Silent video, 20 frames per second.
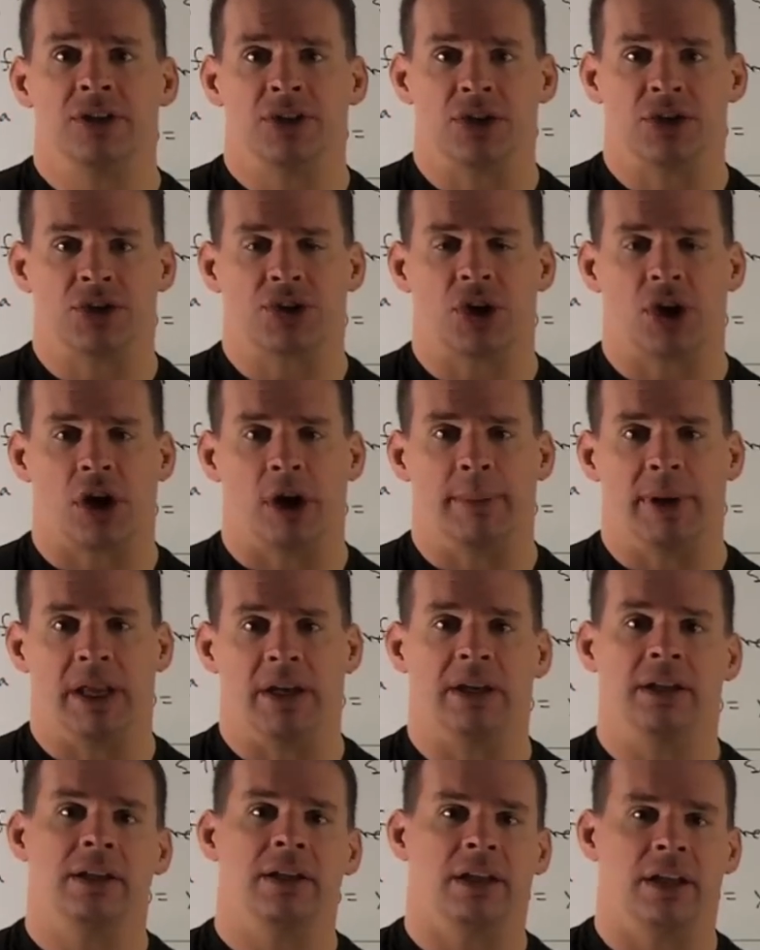to
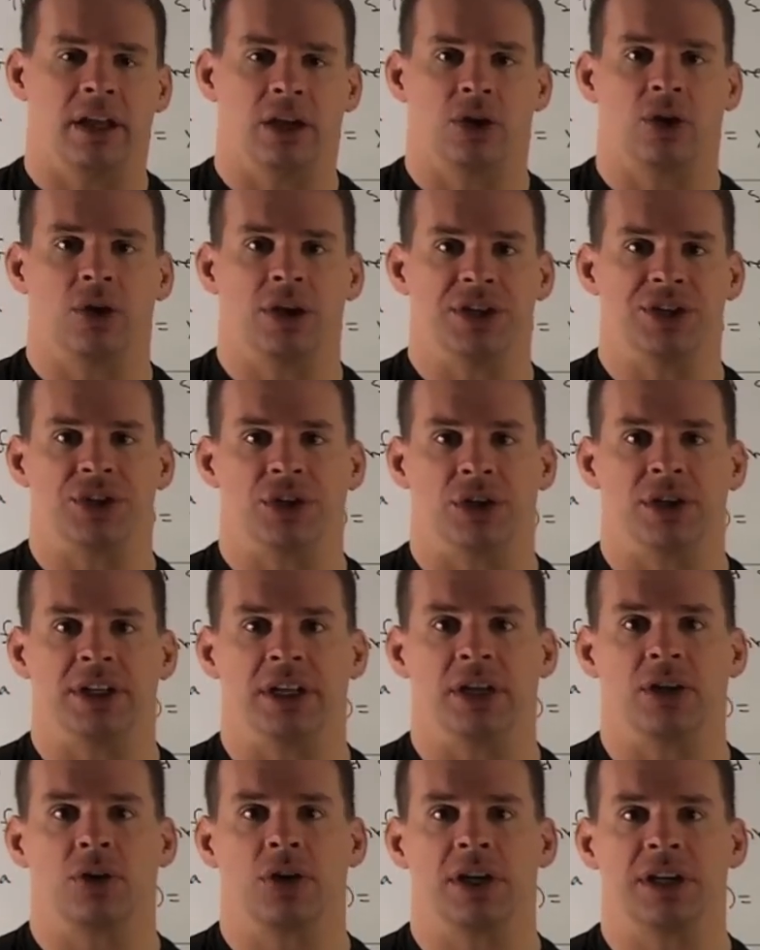determine increasing or
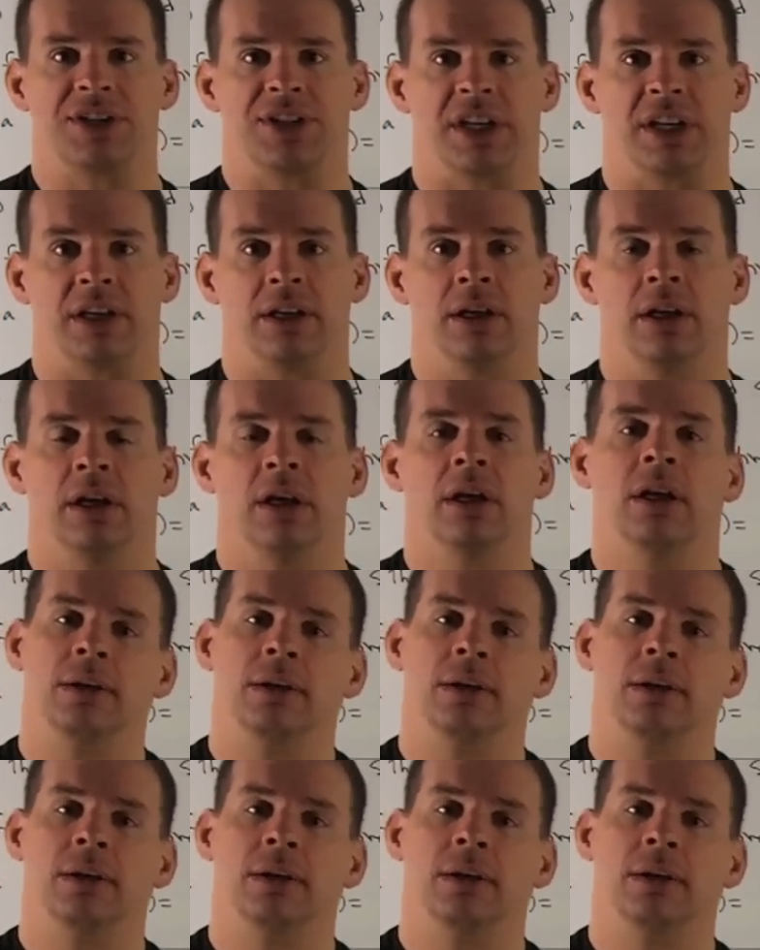decreasing